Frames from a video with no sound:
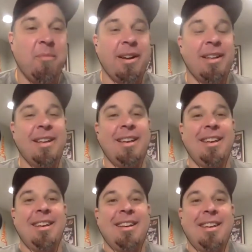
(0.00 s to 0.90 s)
But
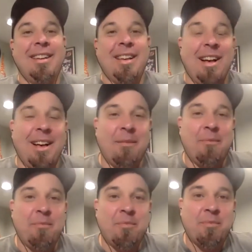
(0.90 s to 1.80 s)
uh,
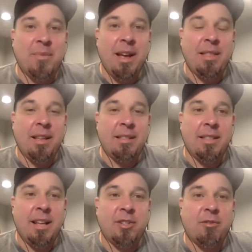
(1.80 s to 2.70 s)
yeah, that
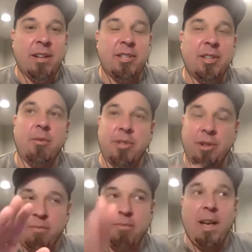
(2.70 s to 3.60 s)
that's great. So
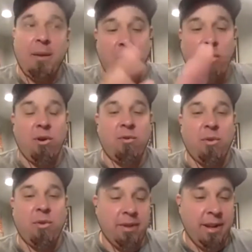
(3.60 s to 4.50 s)
so yeah, pork
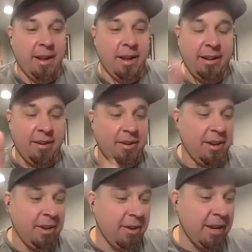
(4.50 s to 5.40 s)
roll, and, and you know you
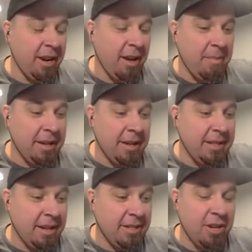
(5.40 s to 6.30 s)
okay. can look it up. It's
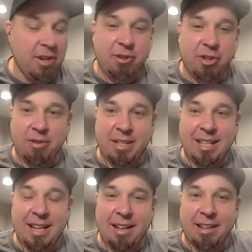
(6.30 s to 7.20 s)
uh, it's a New Jersey
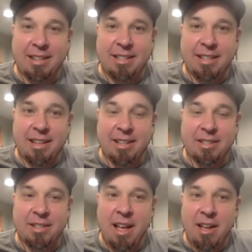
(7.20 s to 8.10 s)
delicacy
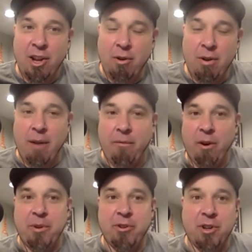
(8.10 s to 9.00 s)
because you're not
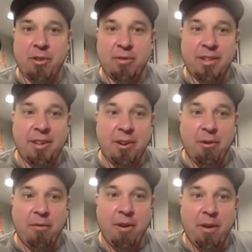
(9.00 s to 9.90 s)
from New Jersey.
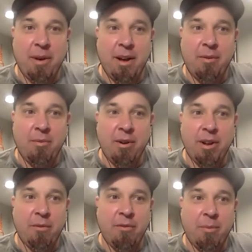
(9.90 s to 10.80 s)
You're from uh, where are
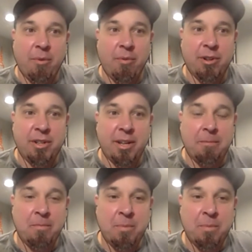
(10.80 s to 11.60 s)
you from originally?